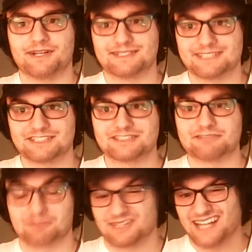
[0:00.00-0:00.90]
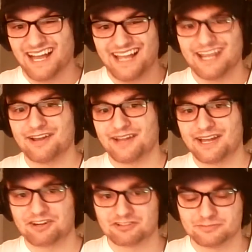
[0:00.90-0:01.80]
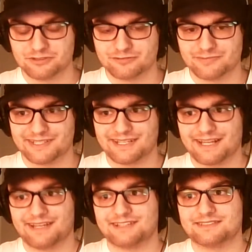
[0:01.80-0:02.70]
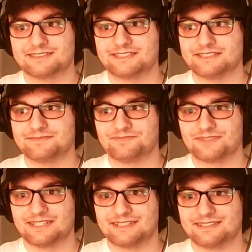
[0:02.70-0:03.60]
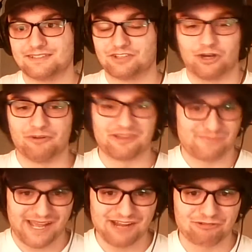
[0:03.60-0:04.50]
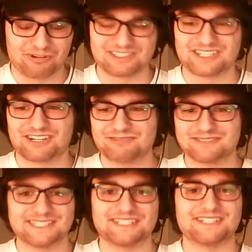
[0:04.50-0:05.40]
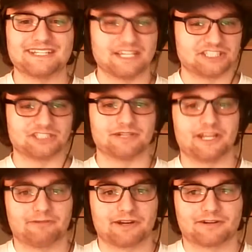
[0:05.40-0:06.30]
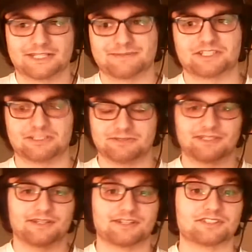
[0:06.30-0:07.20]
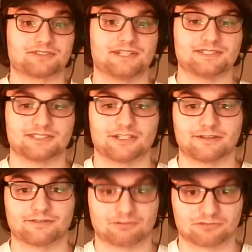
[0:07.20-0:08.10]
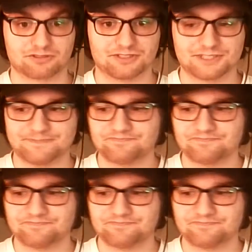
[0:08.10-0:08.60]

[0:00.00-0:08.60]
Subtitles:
essentially relying on lateral movement and going backwards aren't really going to get you anywhere, especially within the constraints of the rules.